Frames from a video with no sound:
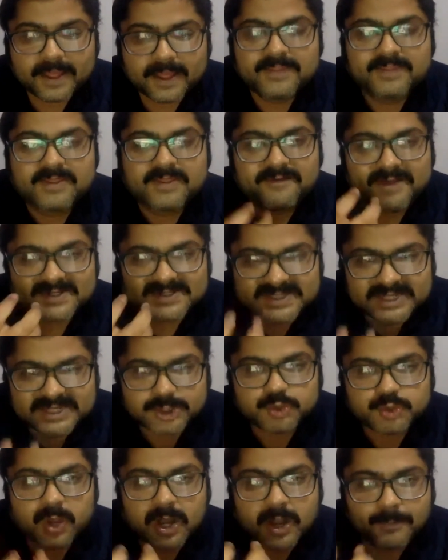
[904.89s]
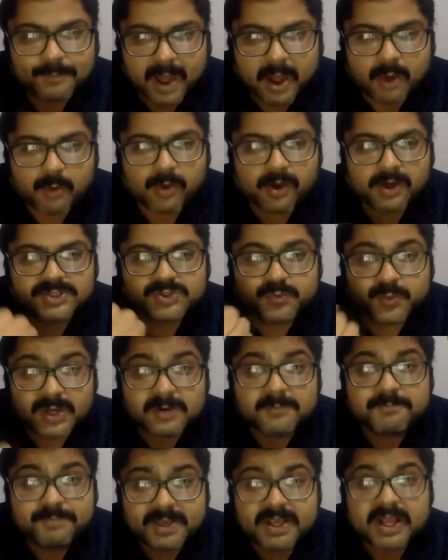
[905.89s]
the residual powers
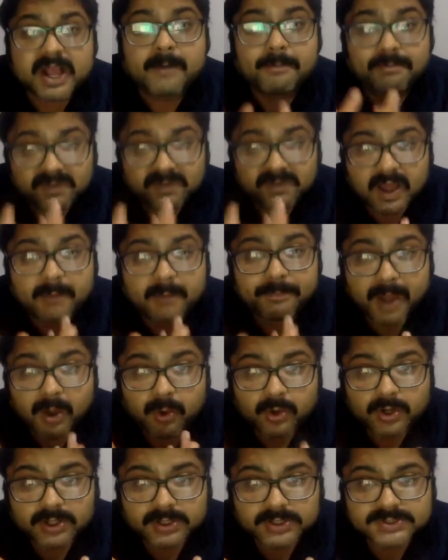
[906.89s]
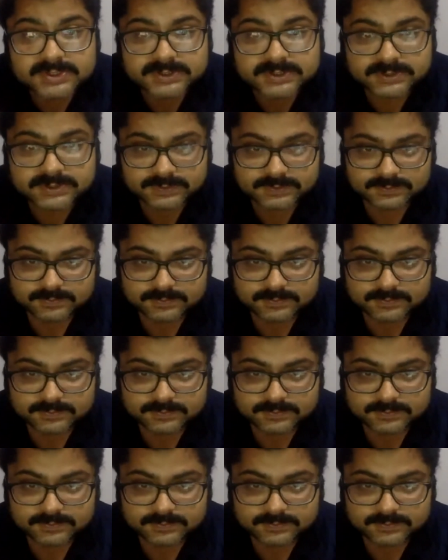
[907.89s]
will become the powers.